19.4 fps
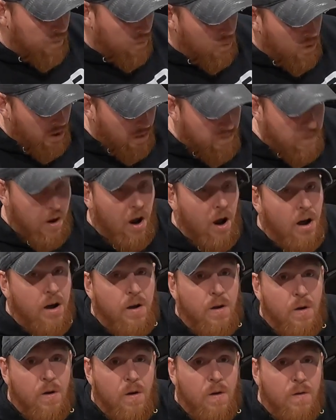over what I've got
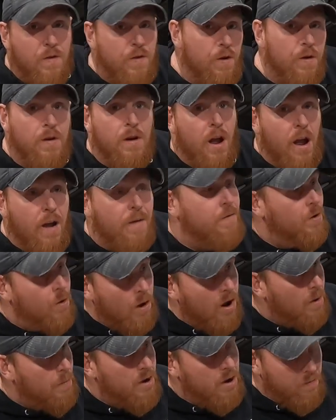here. Shouldn't have to
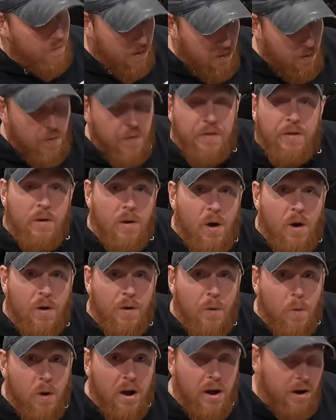grab anything else
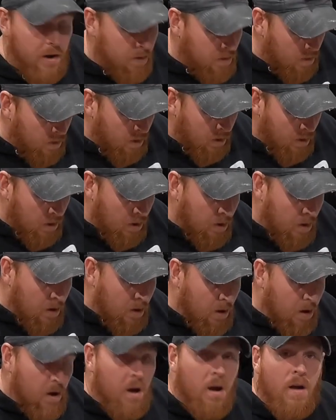along the way.
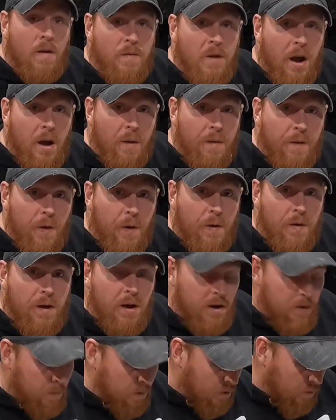I've got a
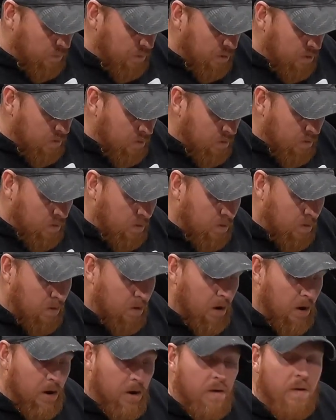thirteen millimeter
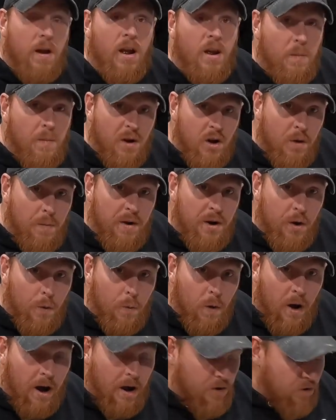and a ten millimeter
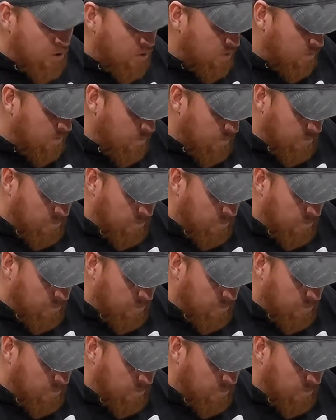wrench,